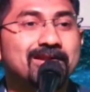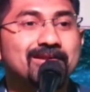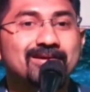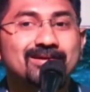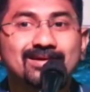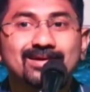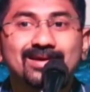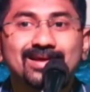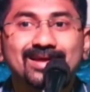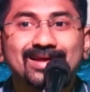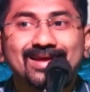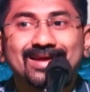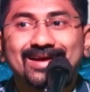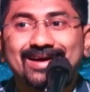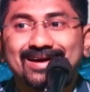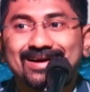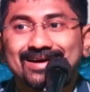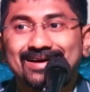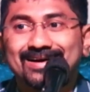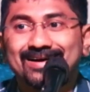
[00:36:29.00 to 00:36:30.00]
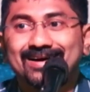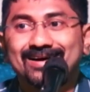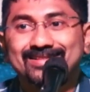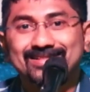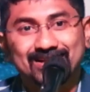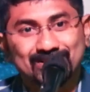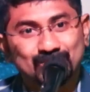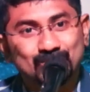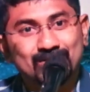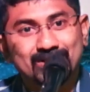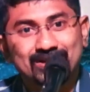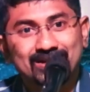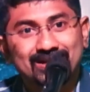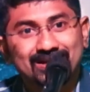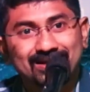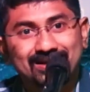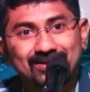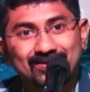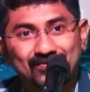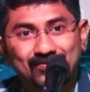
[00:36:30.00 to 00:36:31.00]
and that took
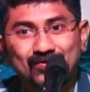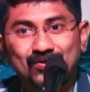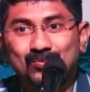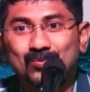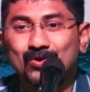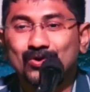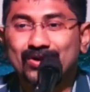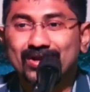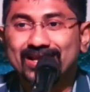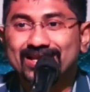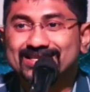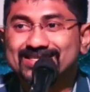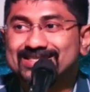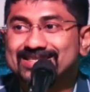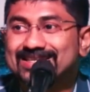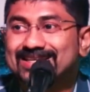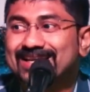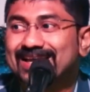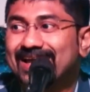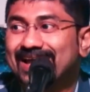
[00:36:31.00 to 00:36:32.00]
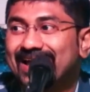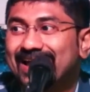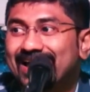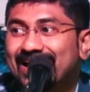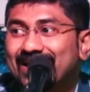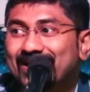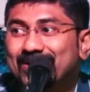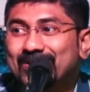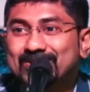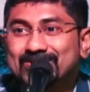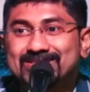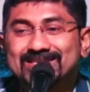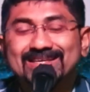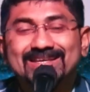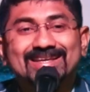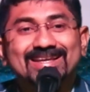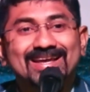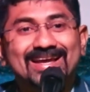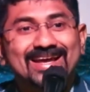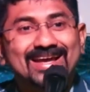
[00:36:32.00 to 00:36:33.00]
a few more days. You
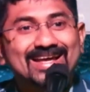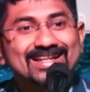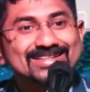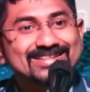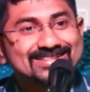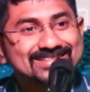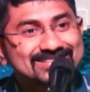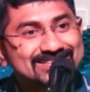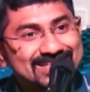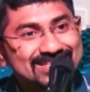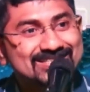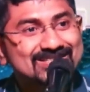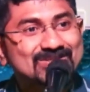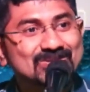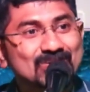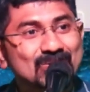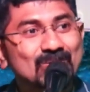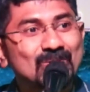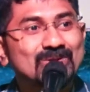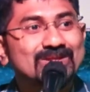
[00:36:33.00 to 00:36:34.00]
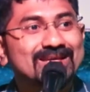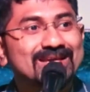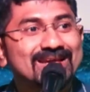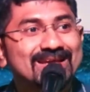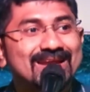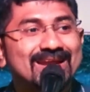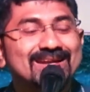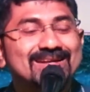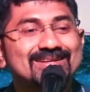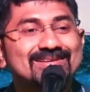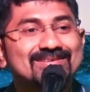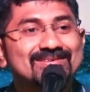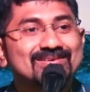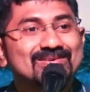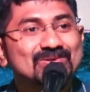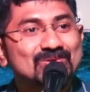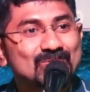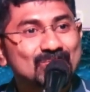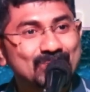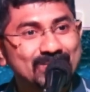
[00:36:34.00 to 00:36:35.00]
see, just to go there and
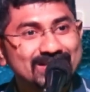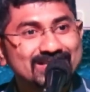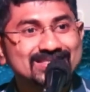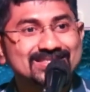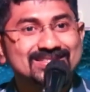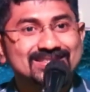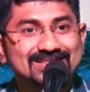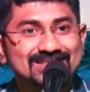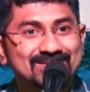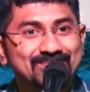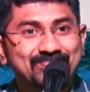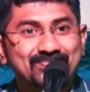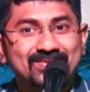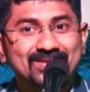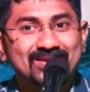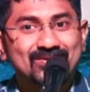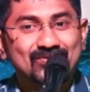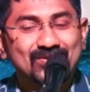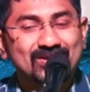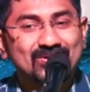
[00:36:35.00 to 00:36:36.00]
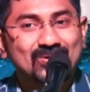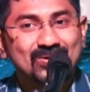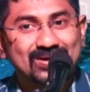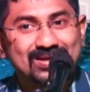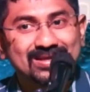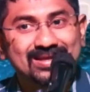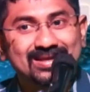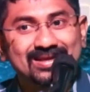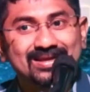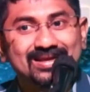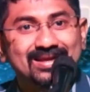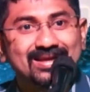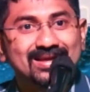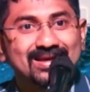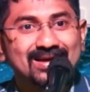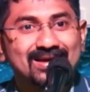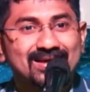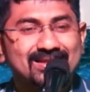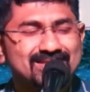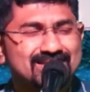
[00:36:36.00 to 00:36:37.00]
to minister we are talking
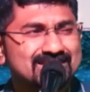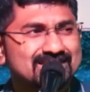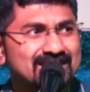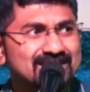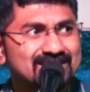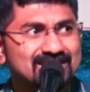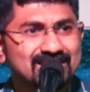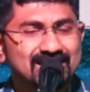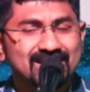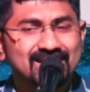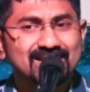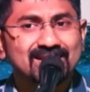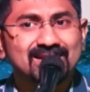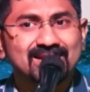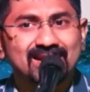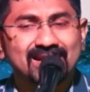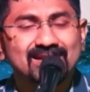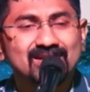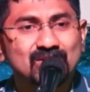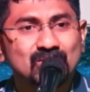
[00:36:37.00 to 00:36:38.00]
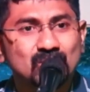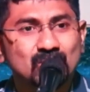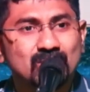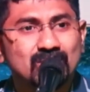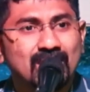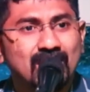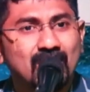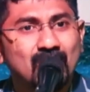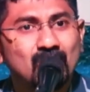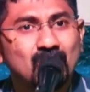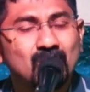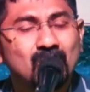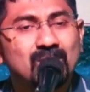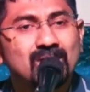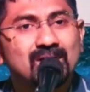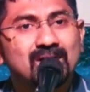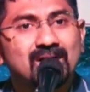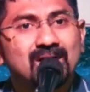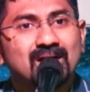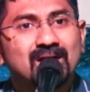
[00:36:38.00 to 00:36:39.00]
uh, this I think 1892,
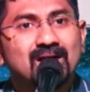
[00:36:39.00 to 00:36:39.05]
how